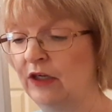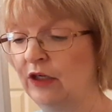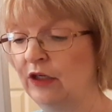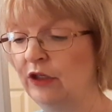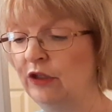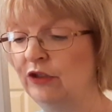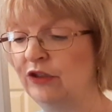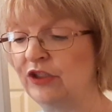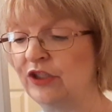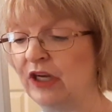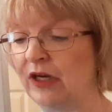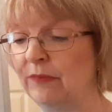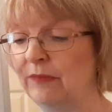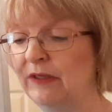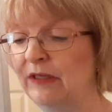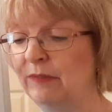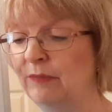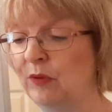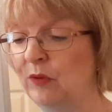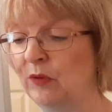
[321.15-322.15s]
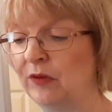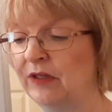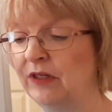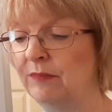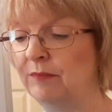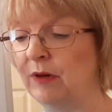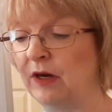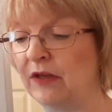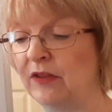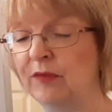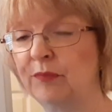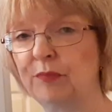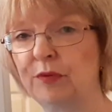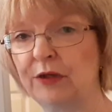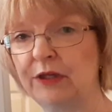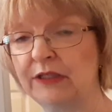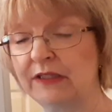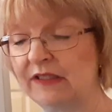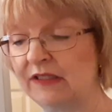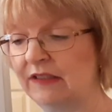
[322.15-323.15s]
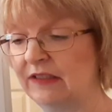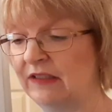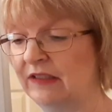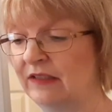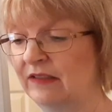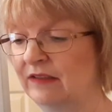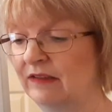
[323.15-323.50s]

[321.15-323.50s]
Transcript: who shall be appointed by the president.